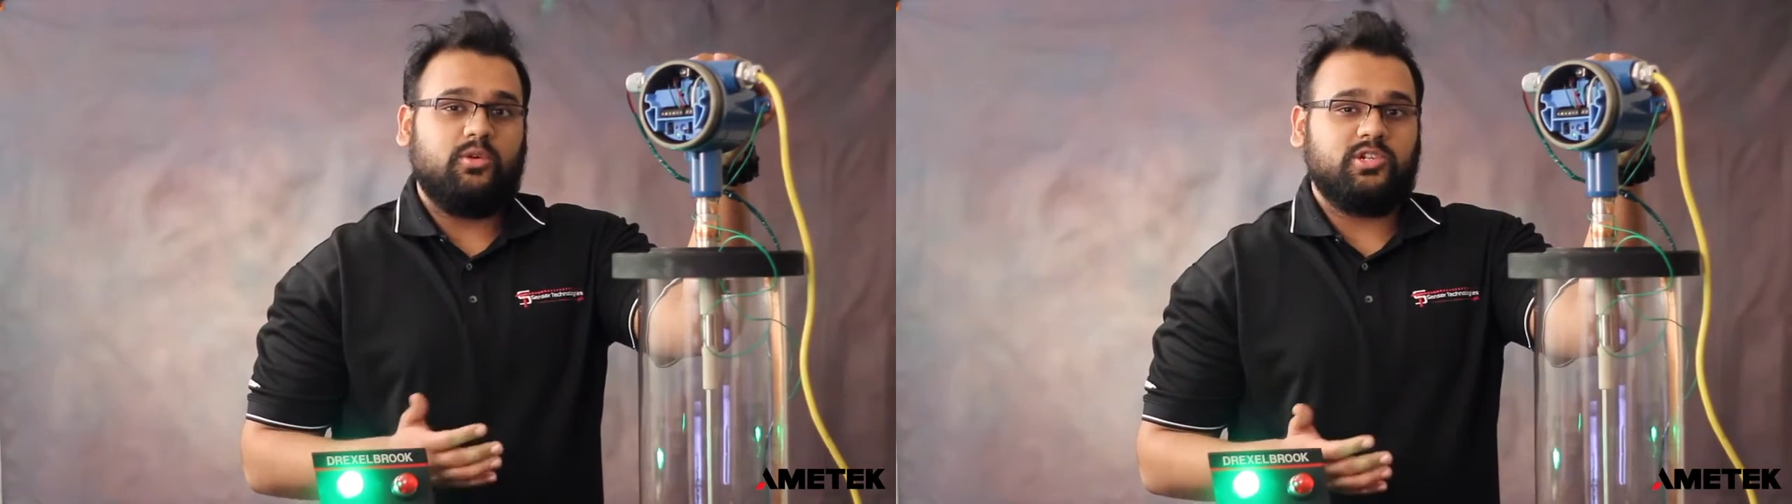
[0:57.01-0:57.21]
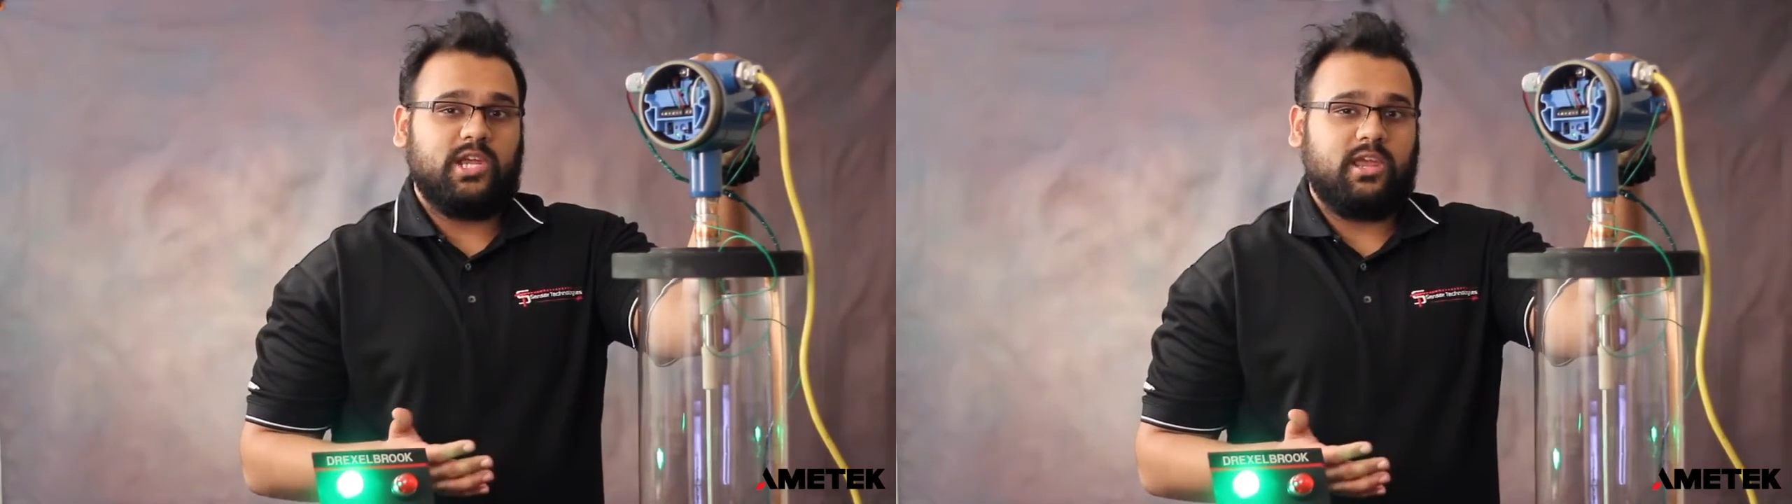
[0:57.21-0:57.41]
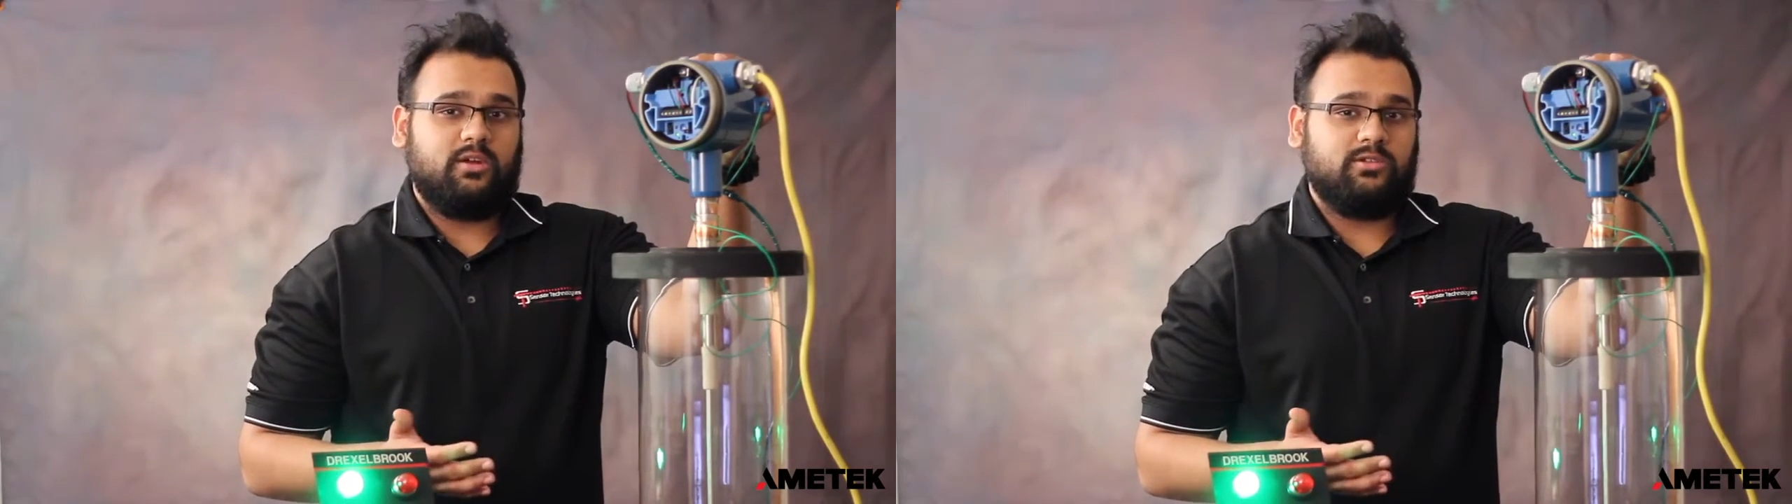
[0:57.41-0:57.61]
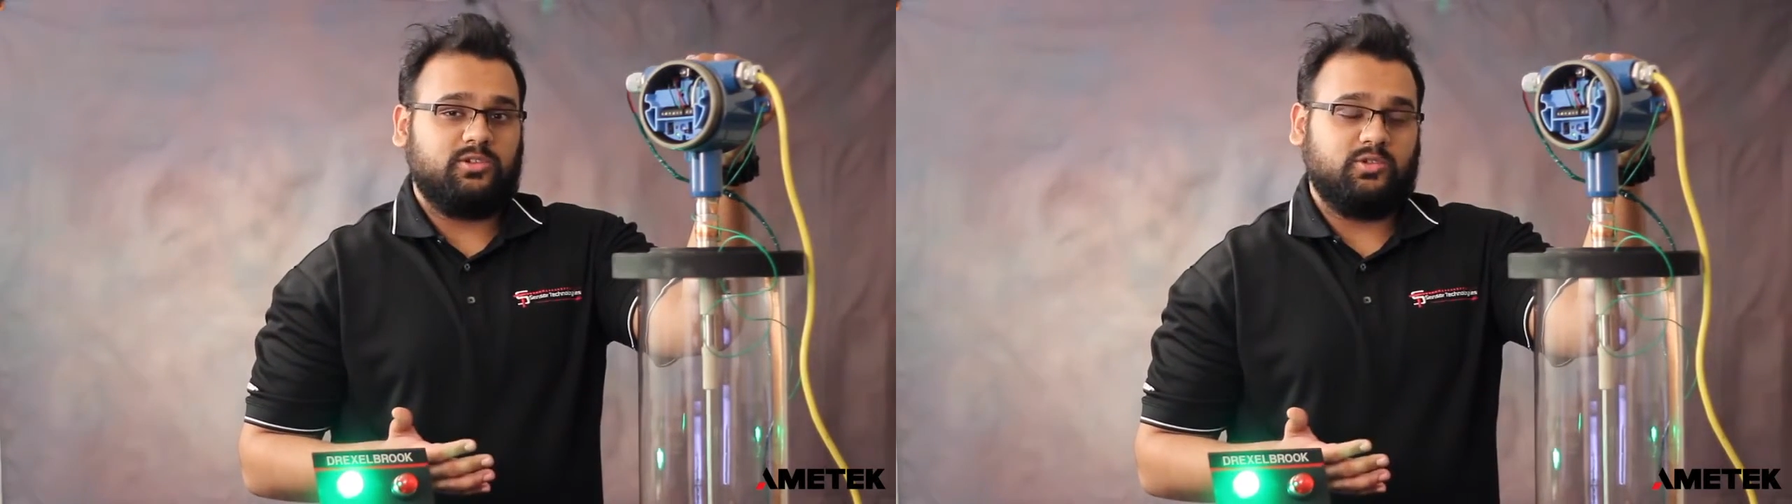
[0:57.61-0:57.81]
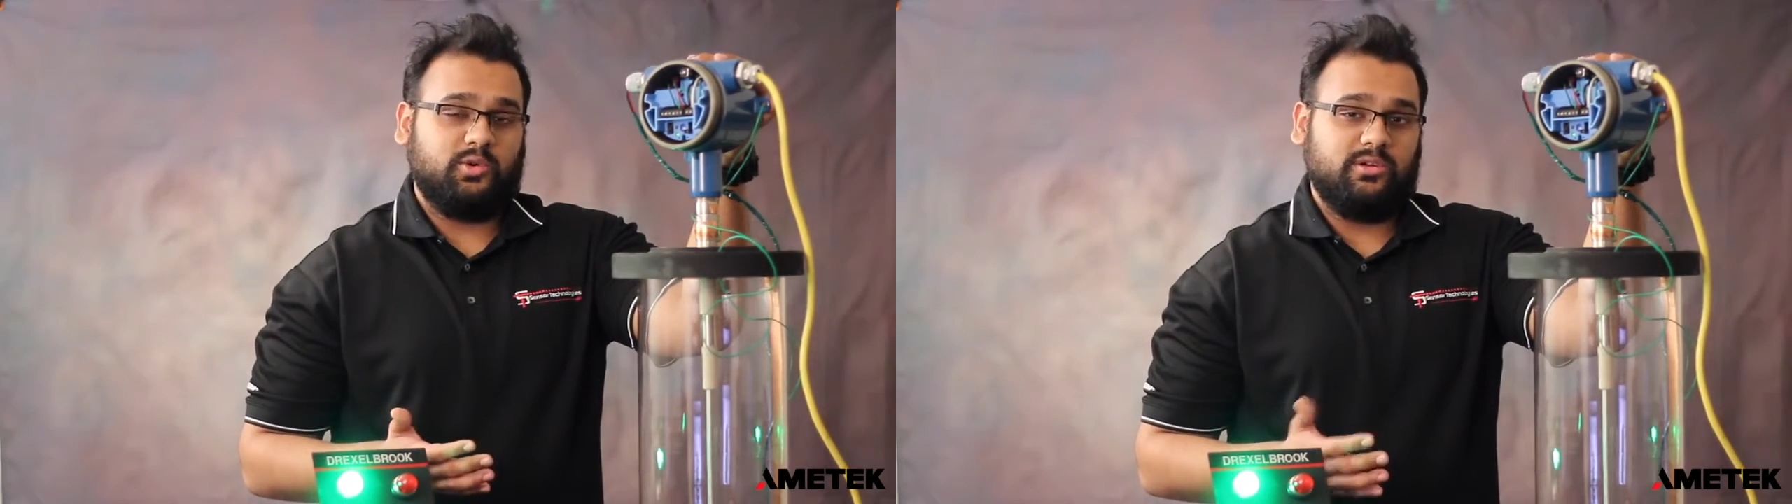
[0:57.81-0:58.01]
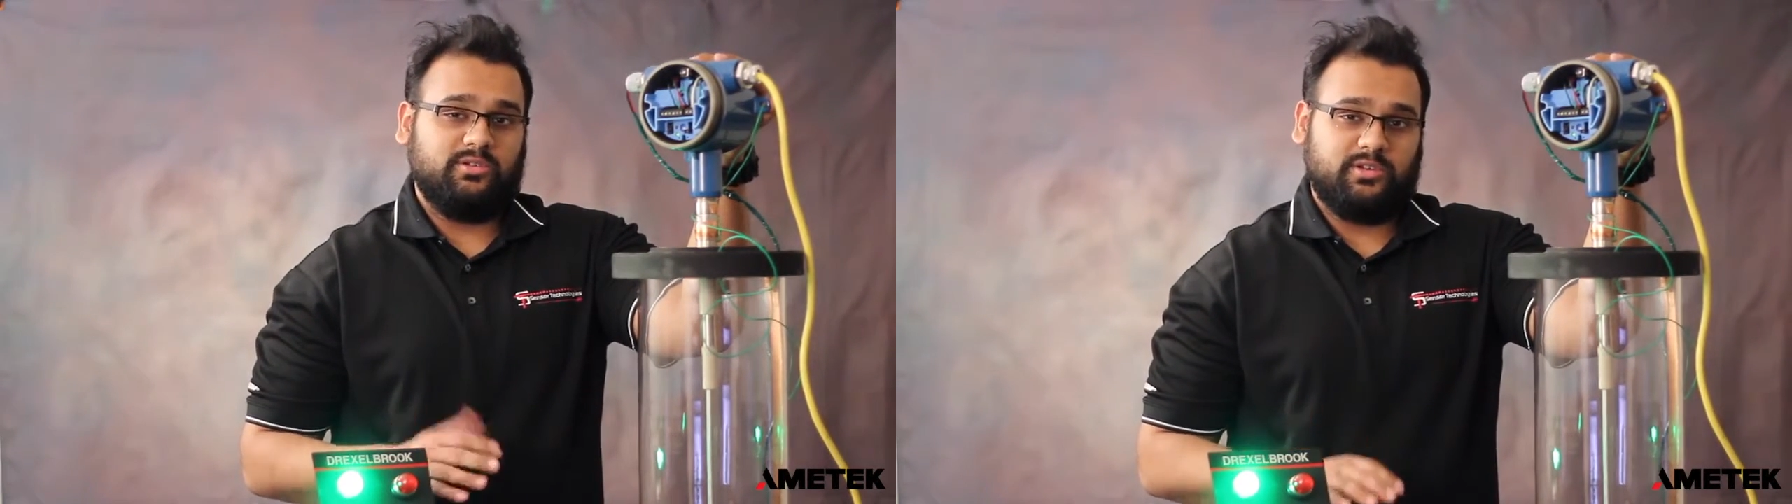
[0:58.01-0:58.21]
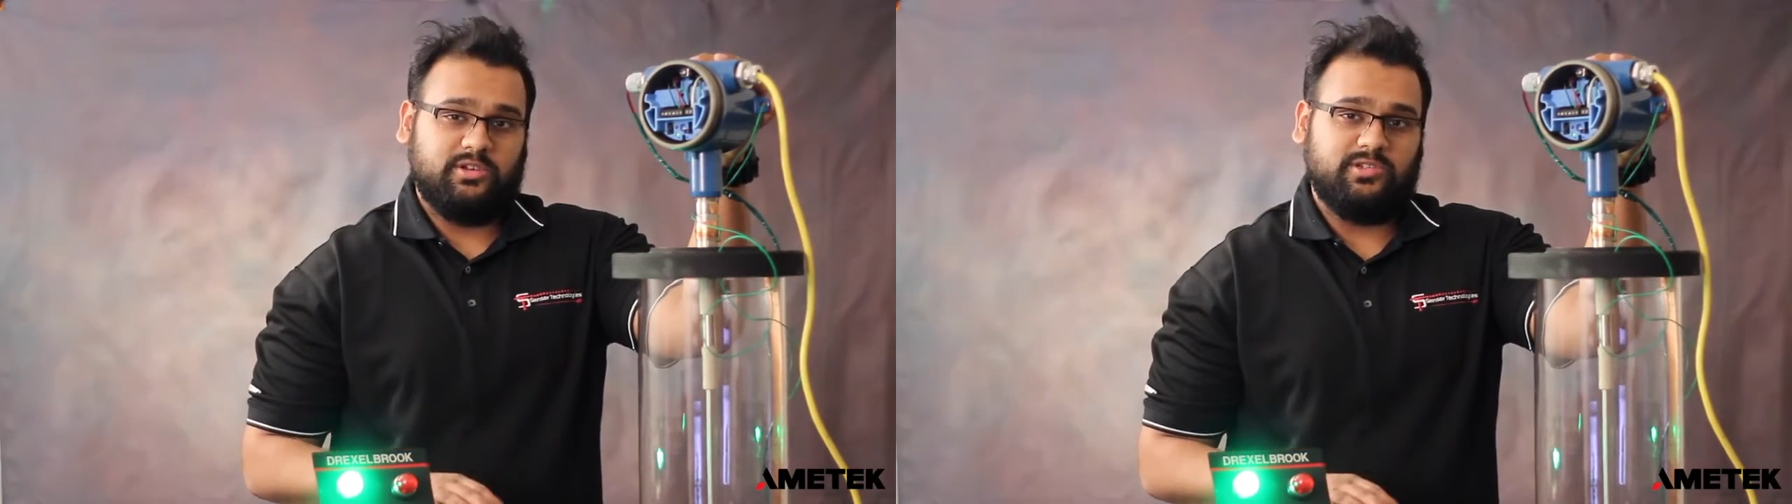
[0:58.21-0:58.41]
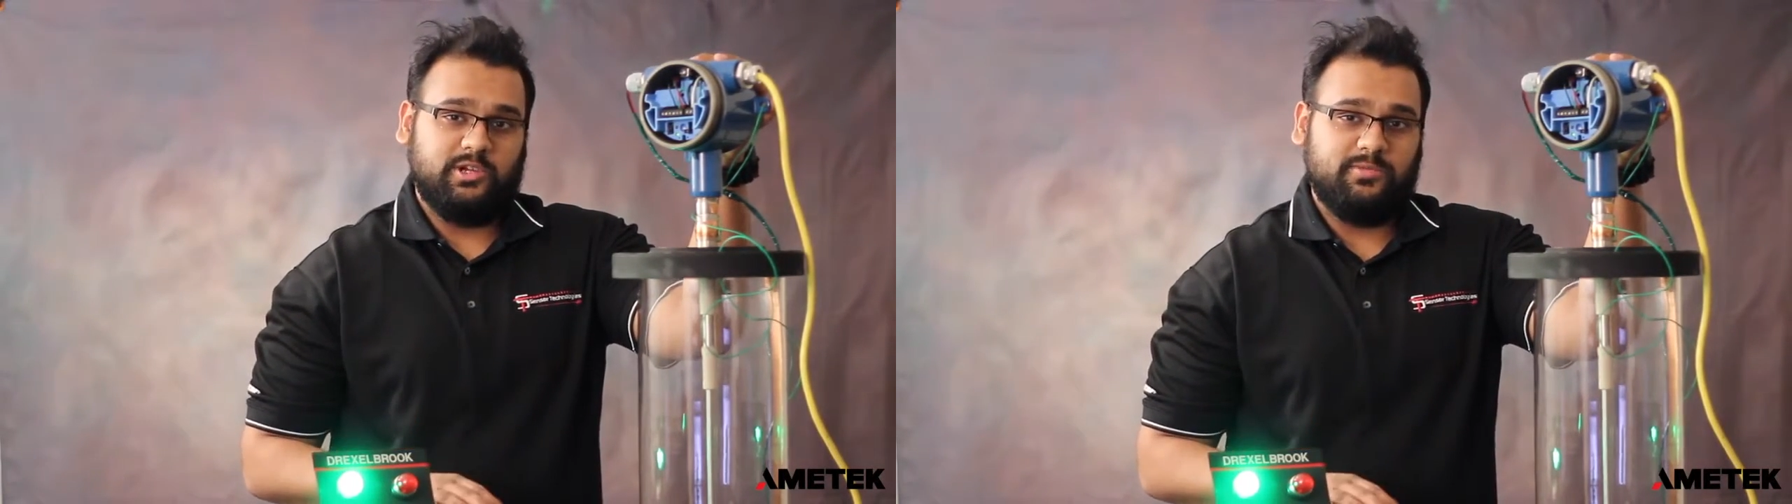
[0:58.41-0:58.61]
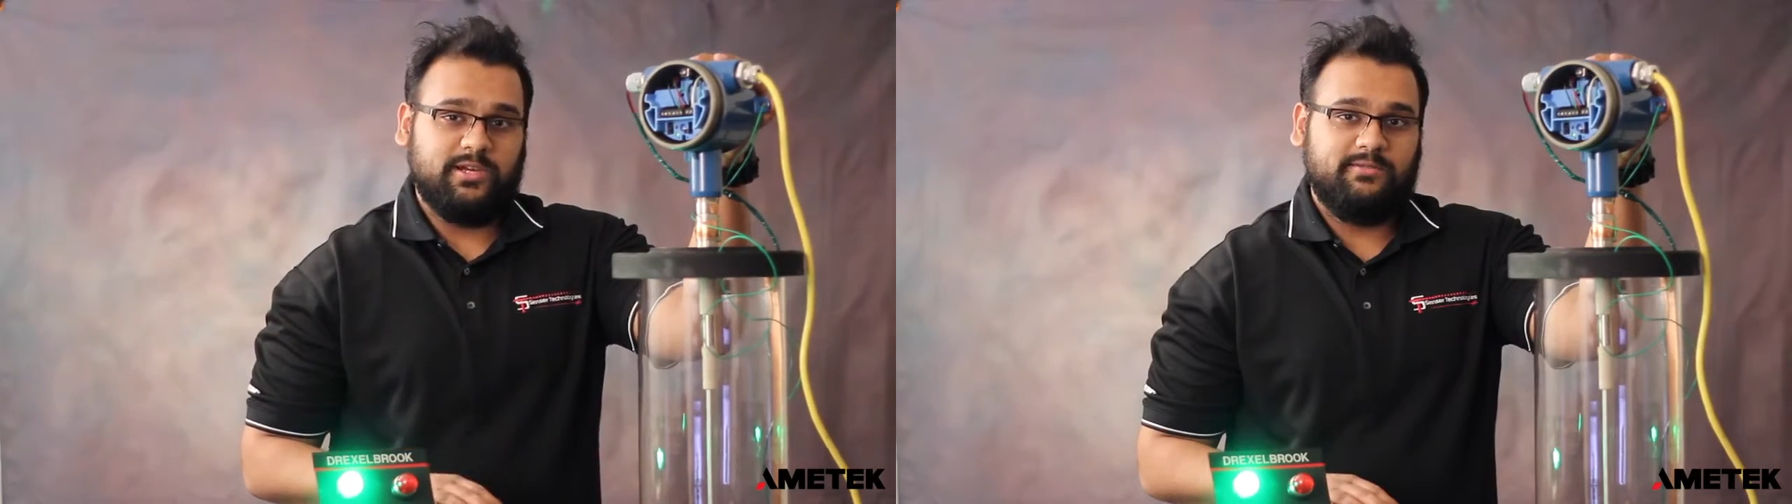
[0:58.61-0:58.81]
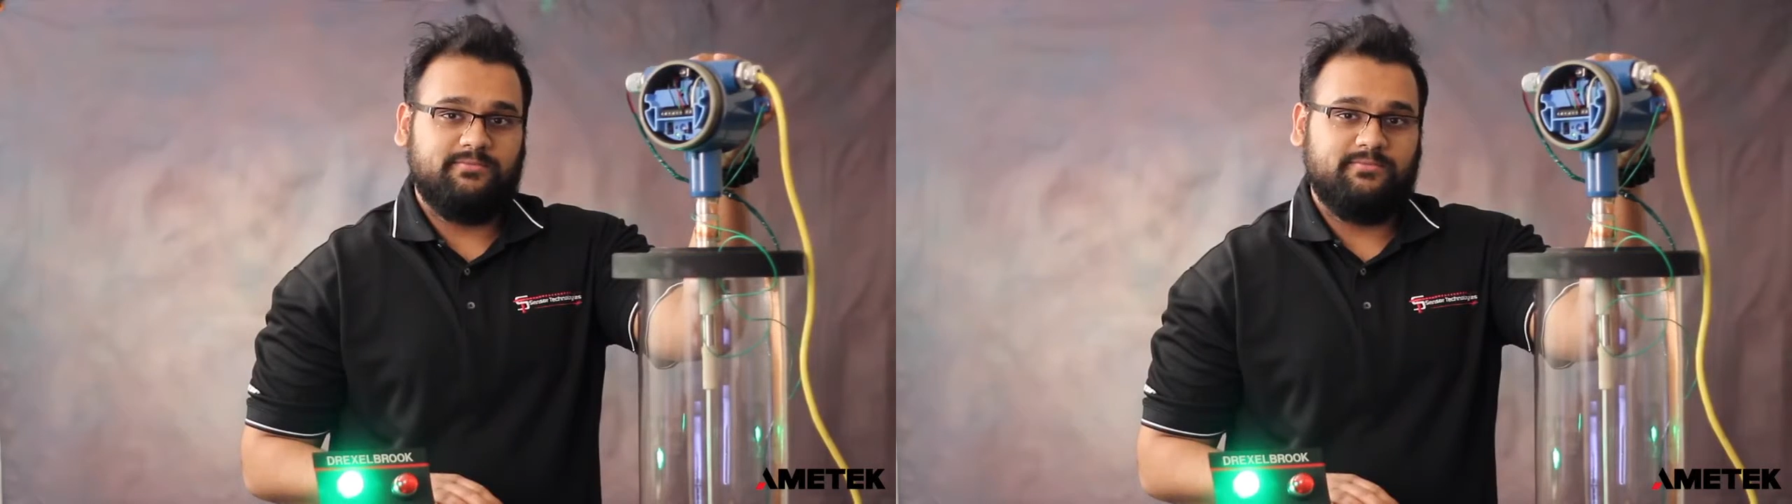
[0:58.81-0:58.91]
or check out our tutorial on YouTube.